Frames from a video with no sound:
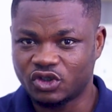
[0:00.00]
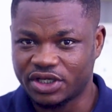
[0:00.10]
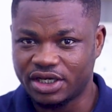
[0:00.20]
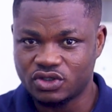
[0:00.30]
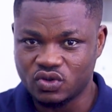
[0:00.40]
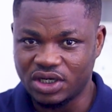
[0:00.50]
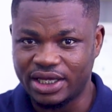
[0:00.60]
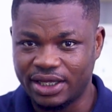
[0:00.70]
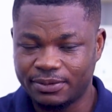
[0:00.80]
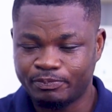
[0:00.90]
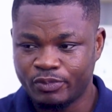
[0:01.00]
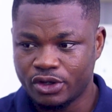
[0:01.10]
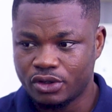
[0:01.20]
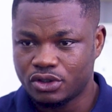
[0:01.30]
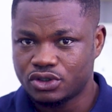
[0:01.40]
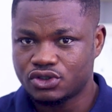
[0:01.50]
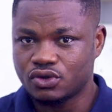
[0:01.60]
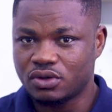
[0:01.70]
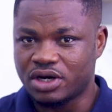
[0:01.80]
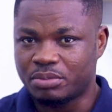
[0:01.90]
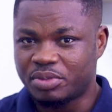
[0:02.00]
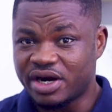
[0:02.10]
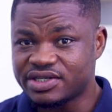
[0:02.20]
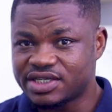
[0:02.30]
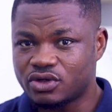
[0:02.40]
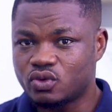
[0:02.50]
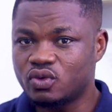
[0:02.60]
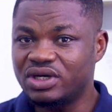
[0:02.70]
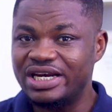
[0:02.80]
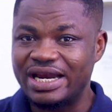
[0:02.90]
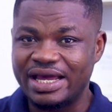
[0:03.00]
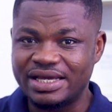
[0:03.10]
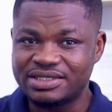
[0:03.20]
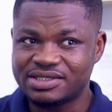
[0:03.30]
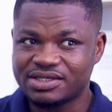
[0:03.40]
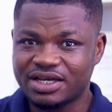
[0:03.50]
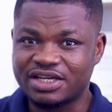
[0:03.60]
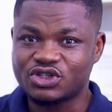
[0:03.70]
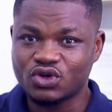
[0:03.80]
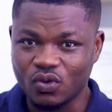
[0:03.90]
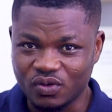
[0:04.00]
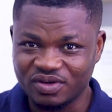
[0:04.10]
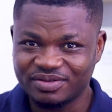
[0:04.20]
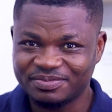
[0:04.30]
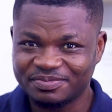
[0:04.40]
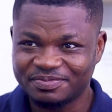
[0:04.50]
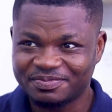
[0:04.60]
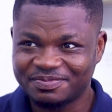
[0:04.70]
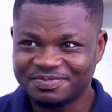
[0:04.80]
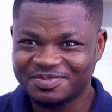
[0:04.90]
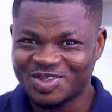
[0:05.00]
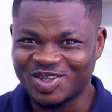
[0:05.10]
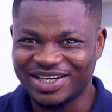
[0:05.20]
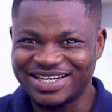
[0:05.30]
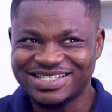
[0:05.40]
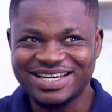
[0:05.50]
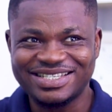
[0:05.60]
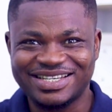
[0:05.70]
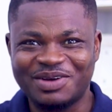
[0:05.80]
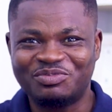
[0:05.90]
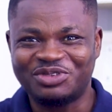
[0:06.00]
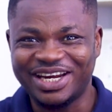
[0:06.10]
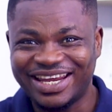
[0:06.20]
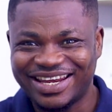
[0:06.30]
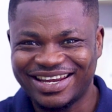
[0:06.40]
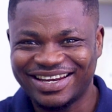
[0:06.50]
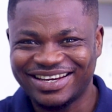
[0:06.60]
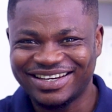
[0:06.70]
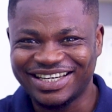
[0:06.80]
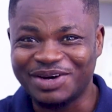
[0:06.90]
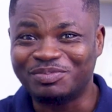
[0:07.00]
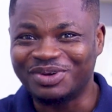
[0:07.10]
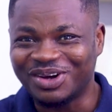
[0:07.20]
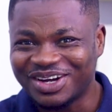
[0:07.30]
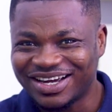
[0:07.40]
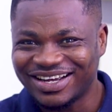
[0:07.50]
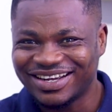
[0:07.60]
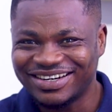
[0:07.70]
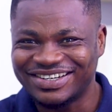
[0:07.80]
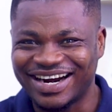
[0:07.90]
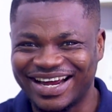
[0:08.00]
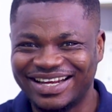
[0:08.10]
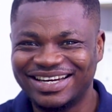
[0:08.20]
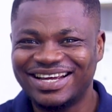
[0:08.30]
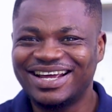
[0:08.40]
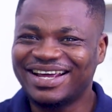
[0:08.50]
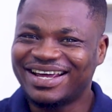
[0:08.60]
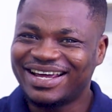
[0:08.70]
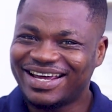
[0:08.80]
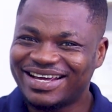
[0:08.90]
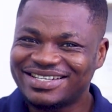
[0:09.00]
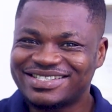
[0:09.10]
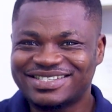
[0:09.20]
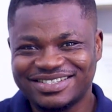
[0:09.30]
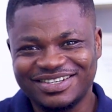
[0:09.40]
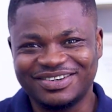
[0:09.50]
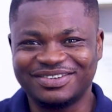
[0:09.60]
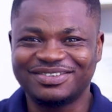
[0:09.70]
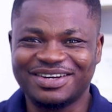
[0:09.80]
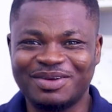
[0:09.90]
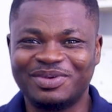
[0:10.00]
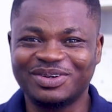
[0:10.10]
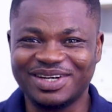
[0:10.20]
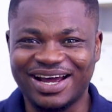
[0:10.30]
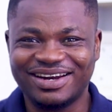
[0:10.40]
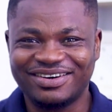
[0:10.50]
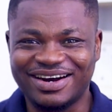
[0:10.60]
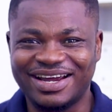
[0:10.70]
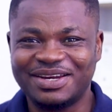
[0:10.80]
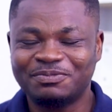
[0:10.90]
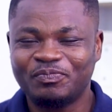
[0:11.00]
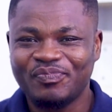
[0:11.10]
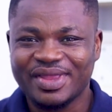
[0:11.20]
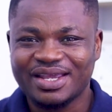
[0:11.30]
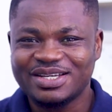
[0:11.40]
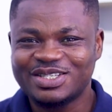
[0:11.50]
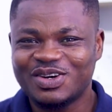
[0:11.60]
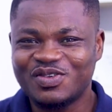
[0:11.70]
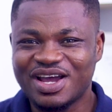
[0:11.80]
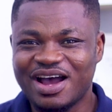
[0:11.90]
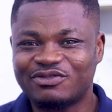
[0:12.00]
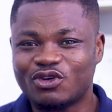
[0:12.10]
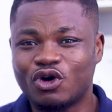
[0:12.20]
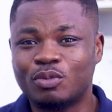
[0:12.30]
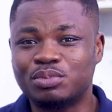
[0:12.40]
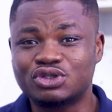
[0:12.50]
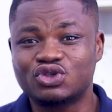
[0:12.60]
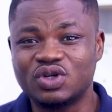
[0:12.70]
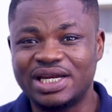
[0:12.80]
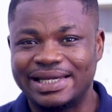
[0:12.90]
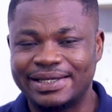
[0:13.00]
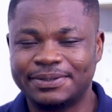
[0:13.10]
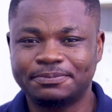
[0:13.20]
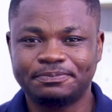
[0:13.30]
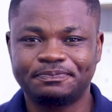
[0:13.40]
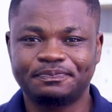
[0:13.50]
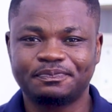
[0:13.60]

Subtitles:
okay? To lay. So a person who lays a stone, so in this case, a brick, a block, right, is, a builder, right? So we have obutuni,